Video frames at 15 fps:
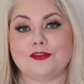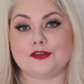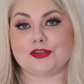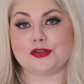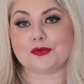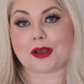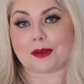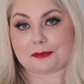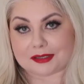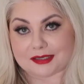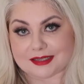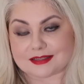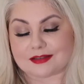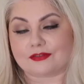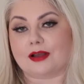the two
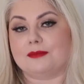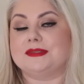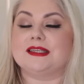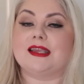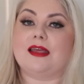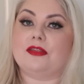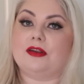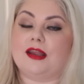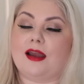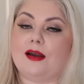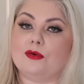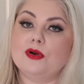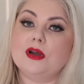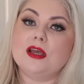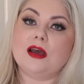companies have come together
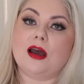now,